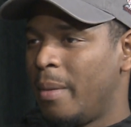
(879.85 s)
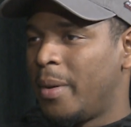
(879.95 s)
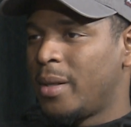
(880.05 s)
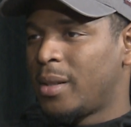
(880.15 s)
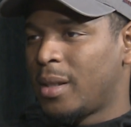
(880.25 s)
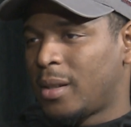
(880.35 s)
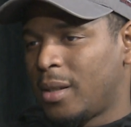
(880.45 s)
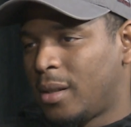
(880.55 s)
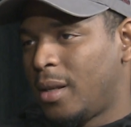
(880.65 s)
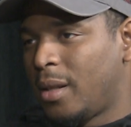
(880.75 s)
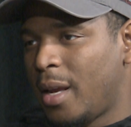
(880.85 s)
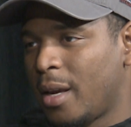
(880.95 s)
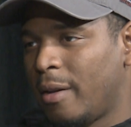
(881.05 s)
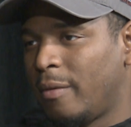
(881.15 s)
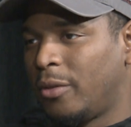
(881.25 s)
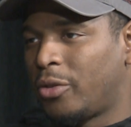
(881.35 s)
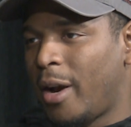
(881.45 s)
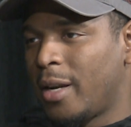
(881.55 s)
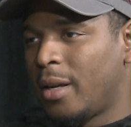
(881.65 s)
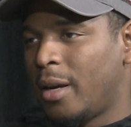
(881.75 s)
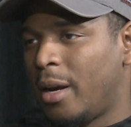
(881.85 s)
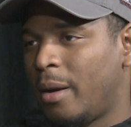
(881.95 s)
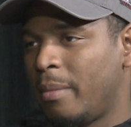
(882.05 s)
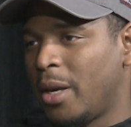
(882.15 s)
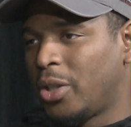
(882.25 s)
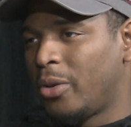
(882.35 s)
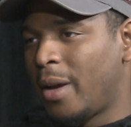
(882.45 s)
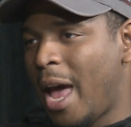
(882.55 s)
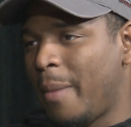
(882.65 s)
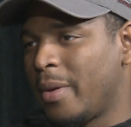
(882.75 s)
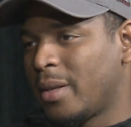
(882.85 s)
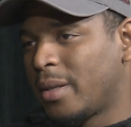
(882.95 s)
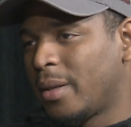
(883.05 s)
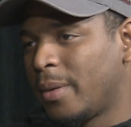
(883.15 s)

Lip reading: but it's just the thing of trying to make sure it happens.